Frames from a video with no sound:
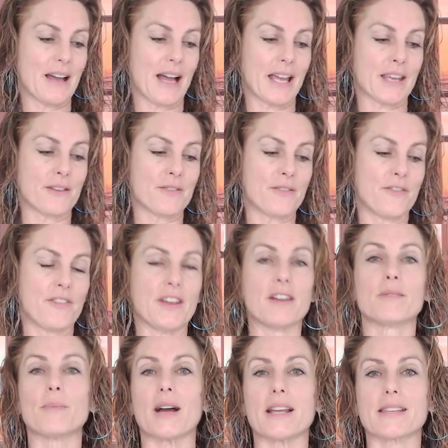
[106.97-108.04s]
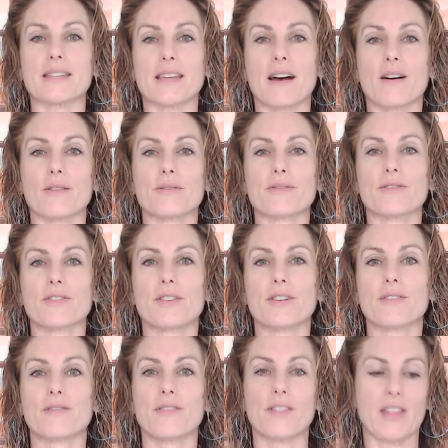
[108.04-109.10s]
I can feel myself
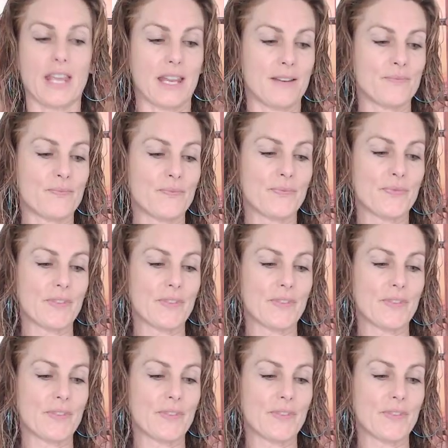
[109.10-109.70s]
then,